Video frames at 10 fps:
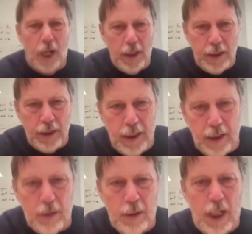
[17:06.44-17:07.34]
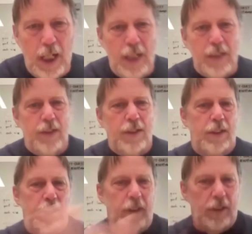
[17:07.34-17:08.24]
100 kilowatts
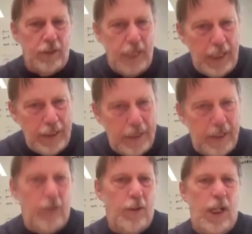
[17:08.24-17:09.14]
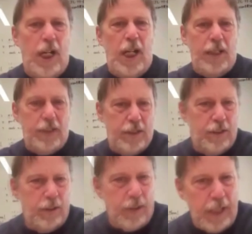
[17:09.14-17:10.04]
to 10 kilowatts
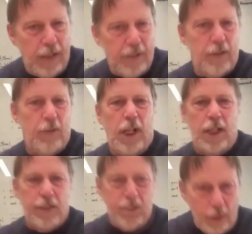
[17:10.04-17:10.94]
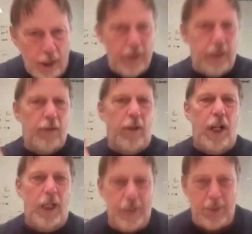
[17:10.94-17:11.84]
to 1,000 watts to 100
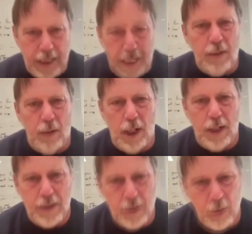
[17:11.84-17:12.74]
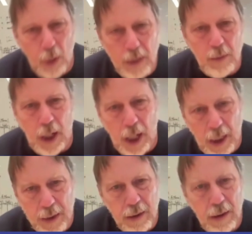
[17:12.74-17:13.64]
watts, 10 watts to 1 watt.